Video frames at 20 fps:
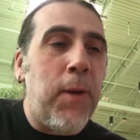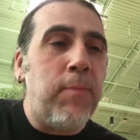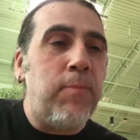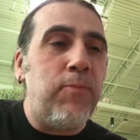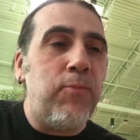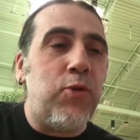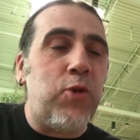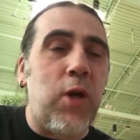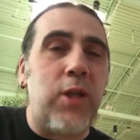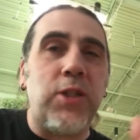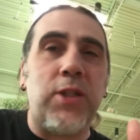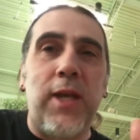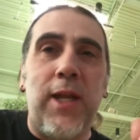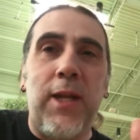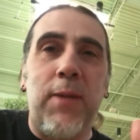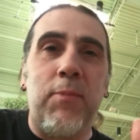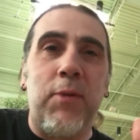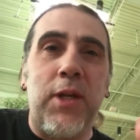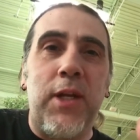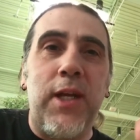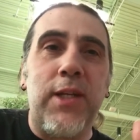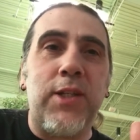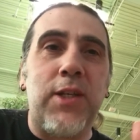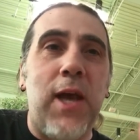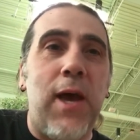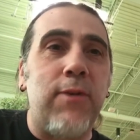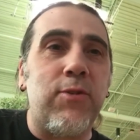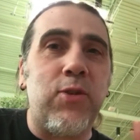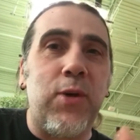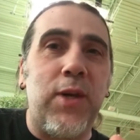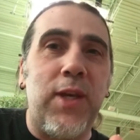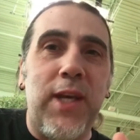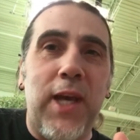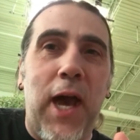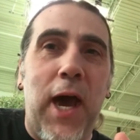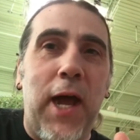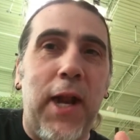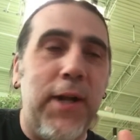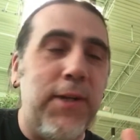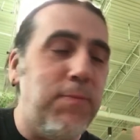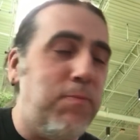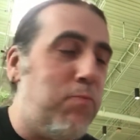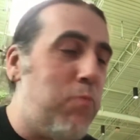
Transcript: Very so I sent him the discount, so he got it.